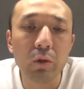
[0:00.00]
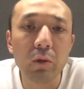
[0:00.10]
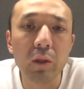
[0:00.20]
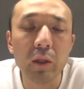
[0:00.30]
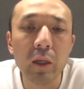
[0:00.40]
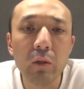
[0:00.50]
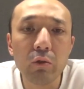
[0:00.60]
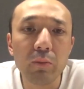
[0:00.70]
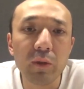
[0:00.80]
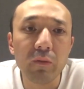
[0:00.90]
token
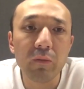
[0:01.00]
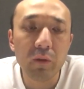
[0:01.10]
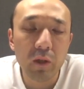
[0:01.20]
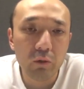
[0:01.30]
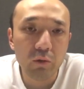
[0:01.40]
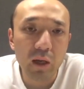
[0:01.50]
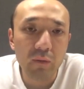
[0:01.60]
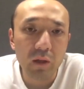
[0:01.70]
to